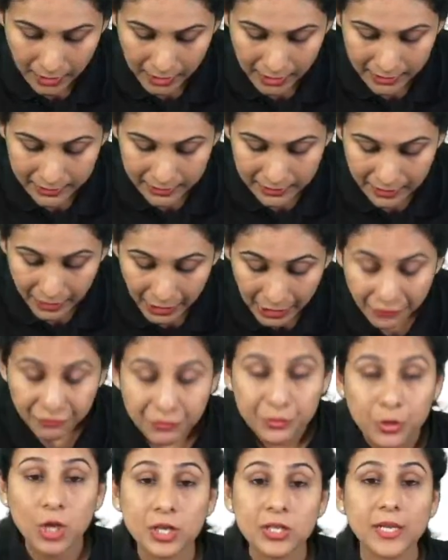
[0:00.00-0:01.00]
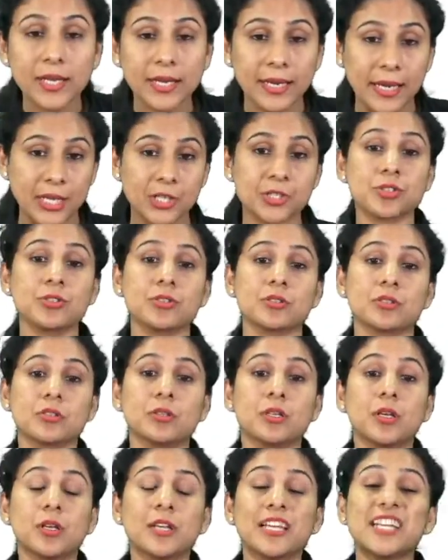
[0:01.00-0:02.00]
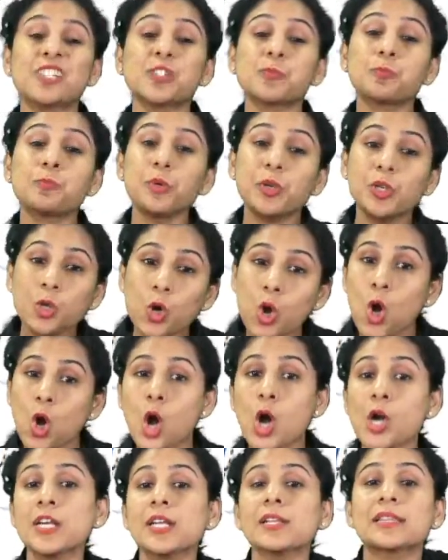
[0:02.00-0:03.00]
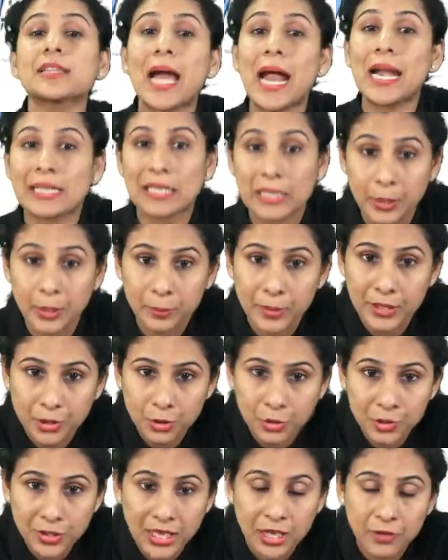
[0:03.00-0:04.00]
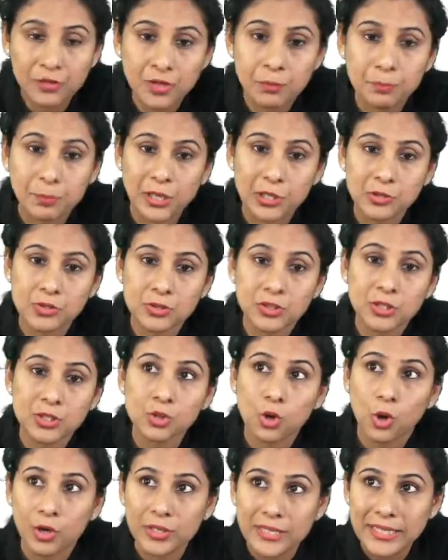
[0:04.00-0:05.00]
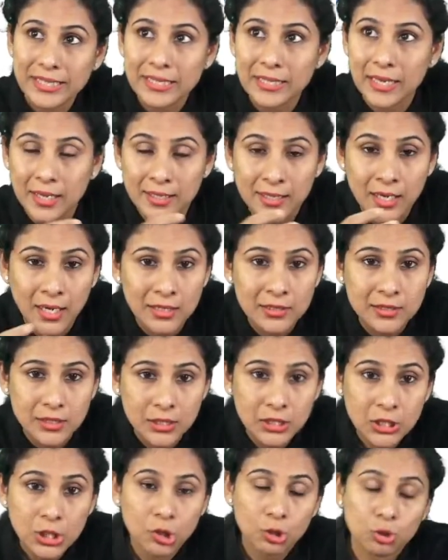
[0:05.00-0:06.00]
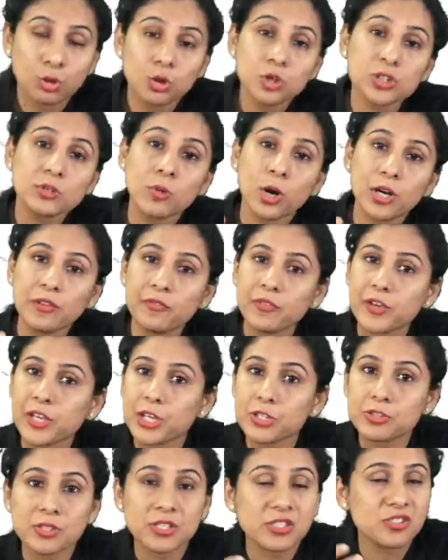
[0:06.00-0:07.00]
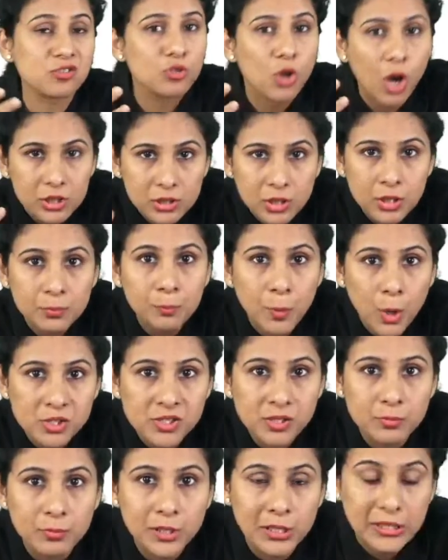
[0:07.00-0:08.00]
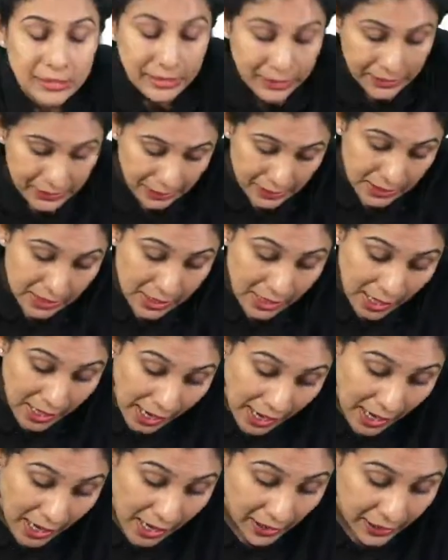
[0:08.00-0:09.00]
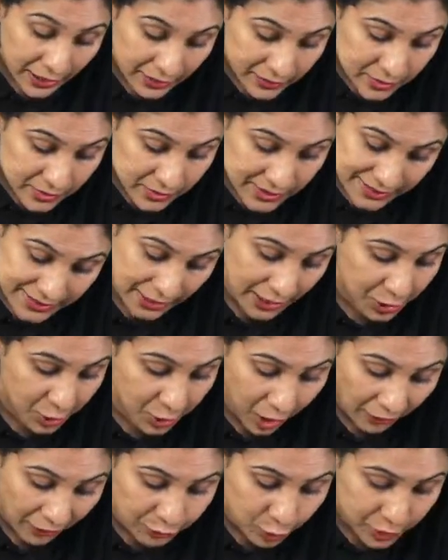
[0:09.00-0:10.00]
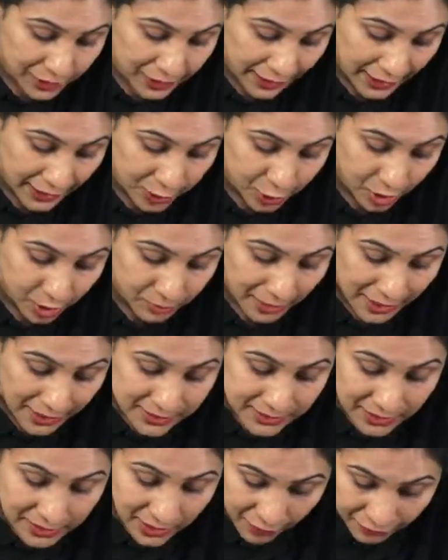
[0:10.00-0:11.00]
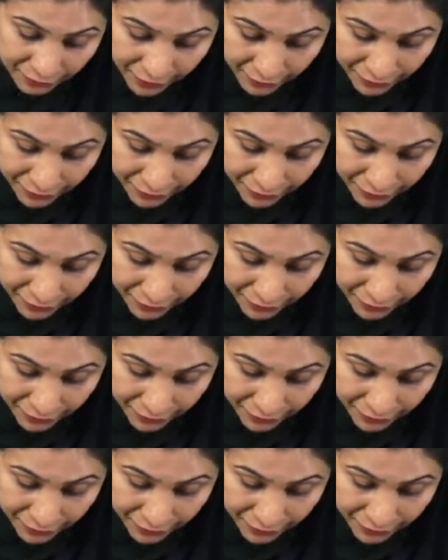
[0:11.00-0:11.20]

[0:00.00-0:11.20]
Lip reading: And if your correction is beyond that limit, okay, if the patient is already an adult, growth modification is not a possibility, and say you have to take your maxilla